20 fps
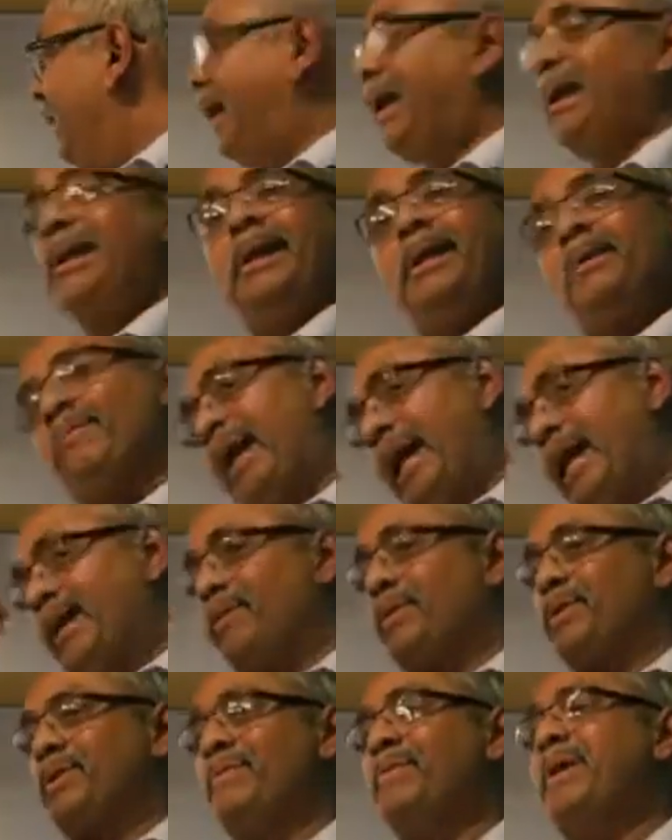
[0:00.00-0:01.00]
cricket team had
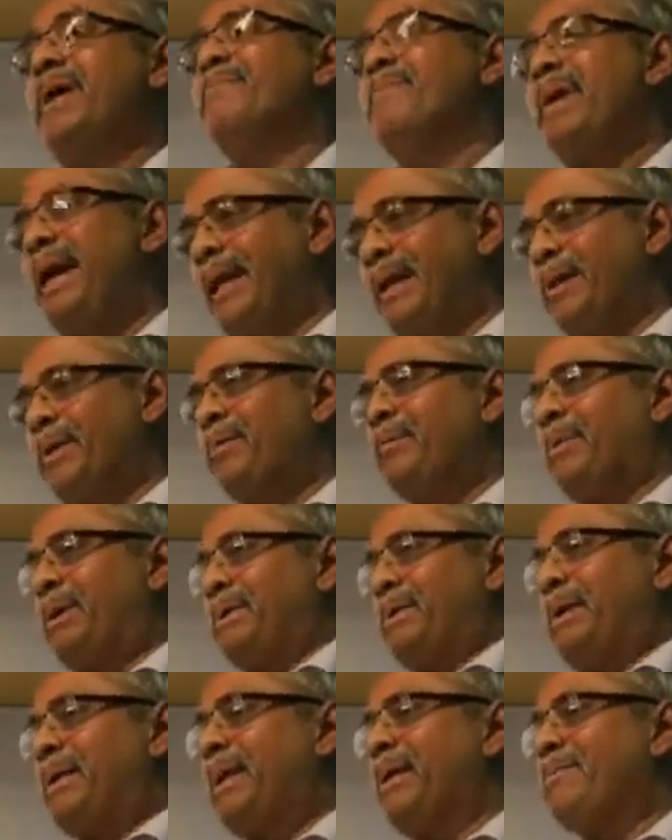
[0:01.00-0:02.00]
was way back.
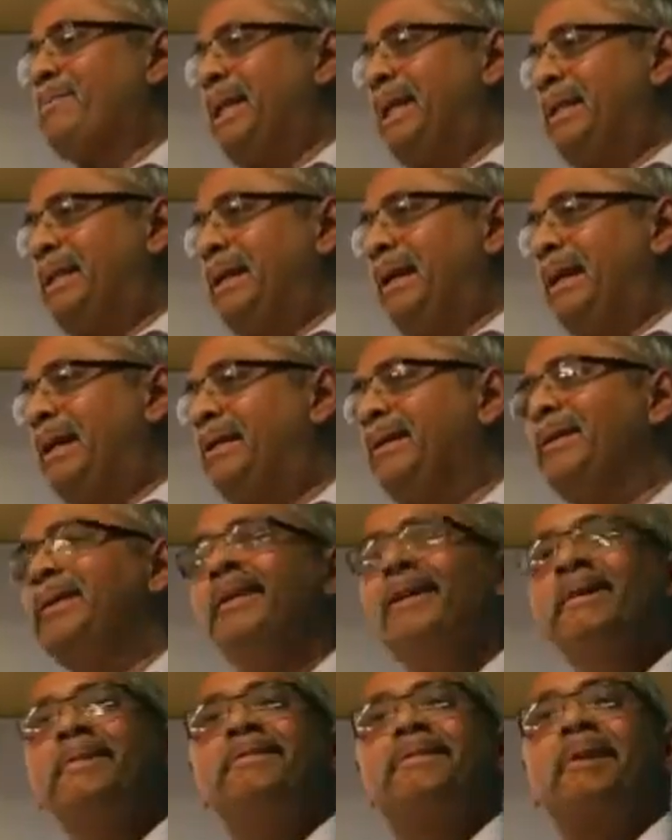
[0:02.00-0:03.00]
Prasanna, Bedi and
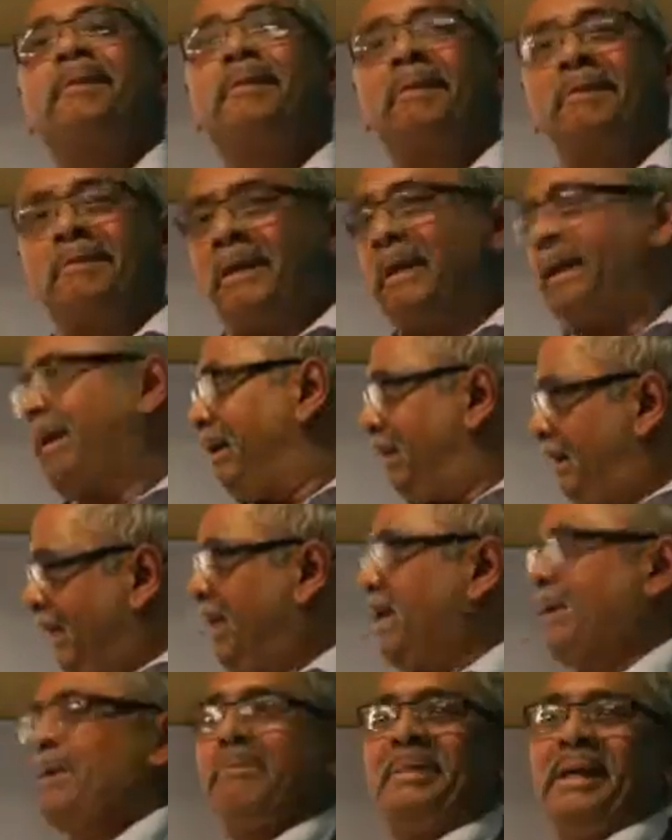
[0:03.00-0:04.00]
Chandrasekhar.
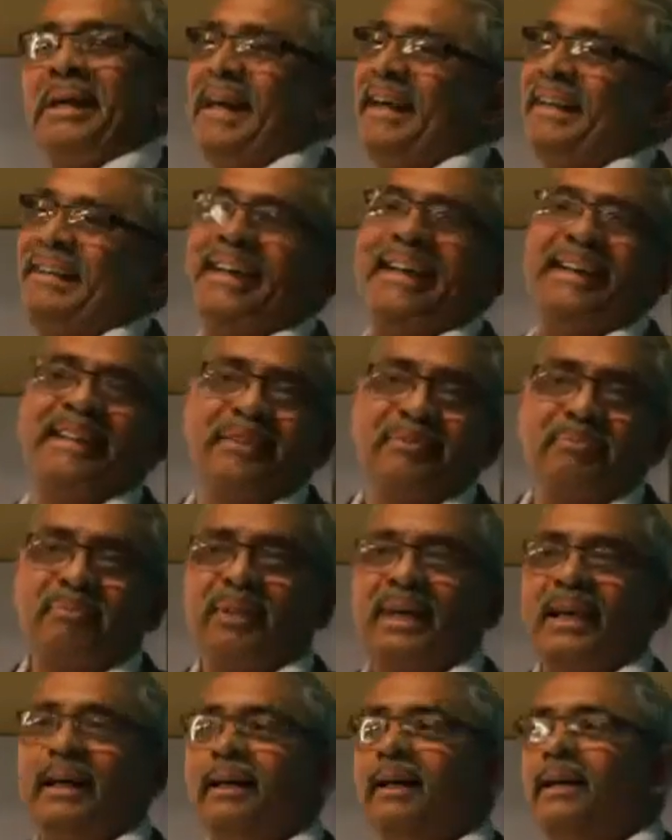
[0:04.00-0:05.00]
They had to be like that.
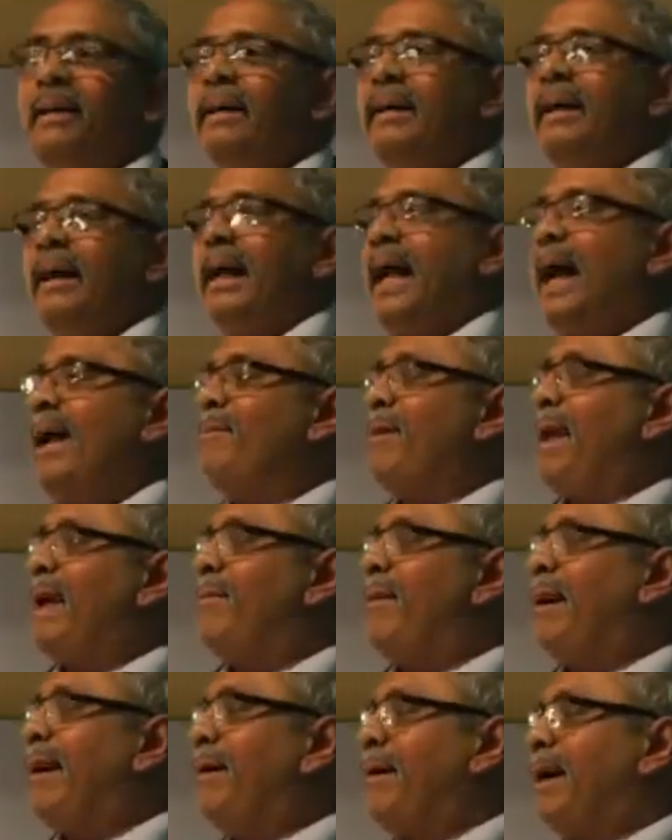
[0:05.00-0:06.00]
And I'm like
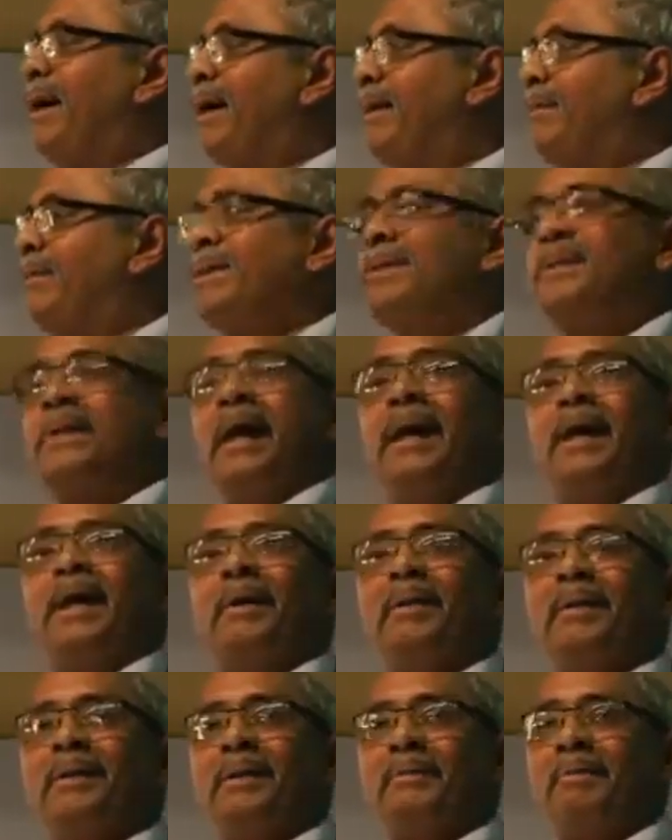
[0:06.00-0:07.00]
Venkatraghavan,
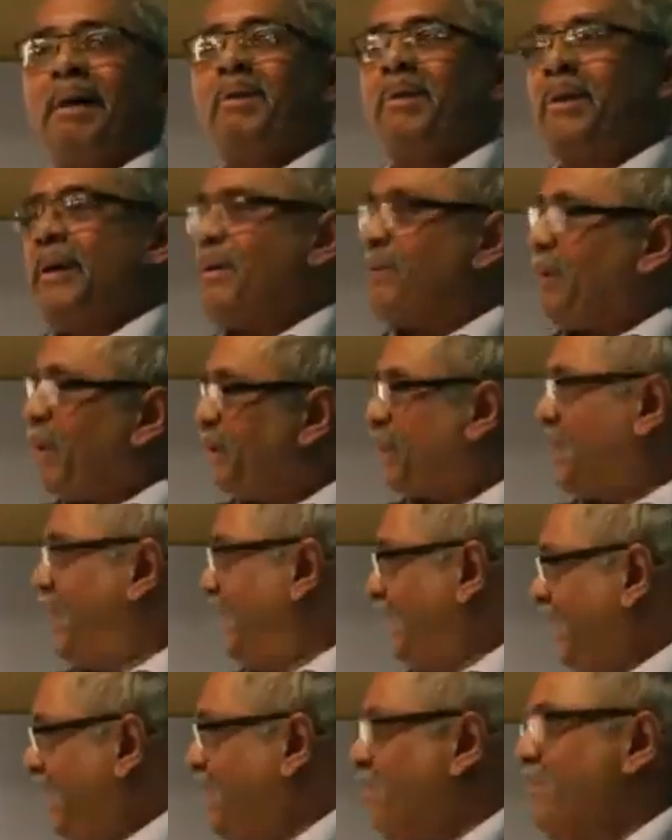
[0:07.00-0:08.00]
standing on the boundary
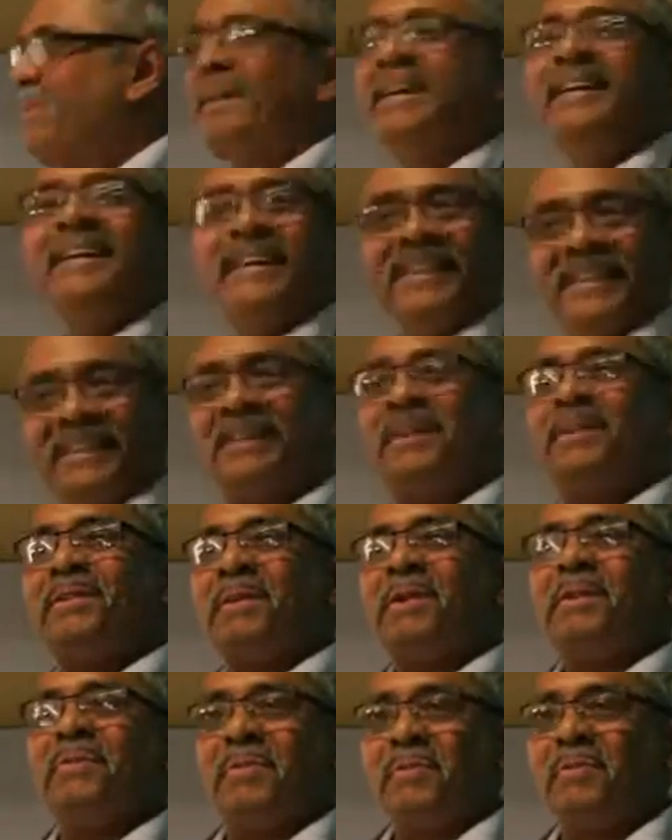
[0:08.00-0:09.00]
watching them,
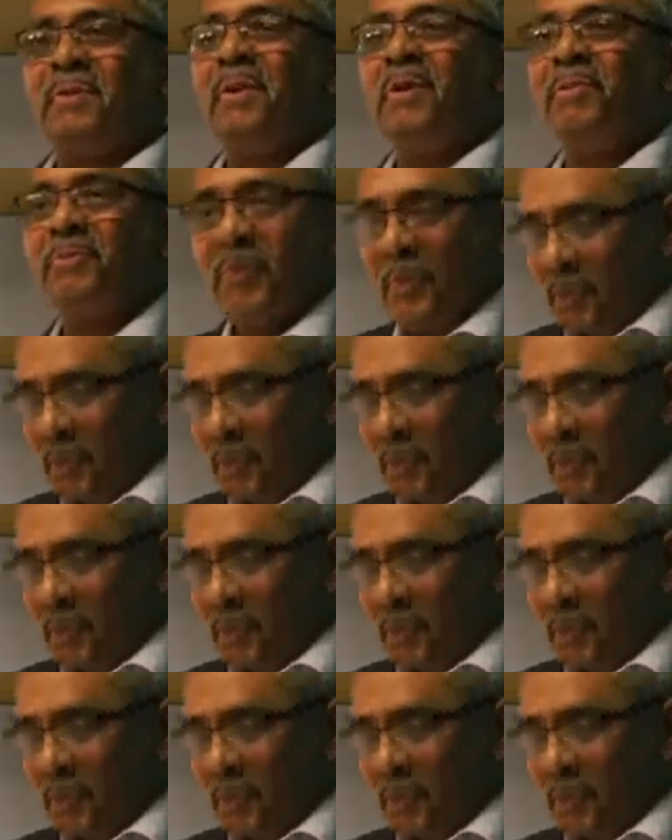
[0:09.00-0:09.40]
perform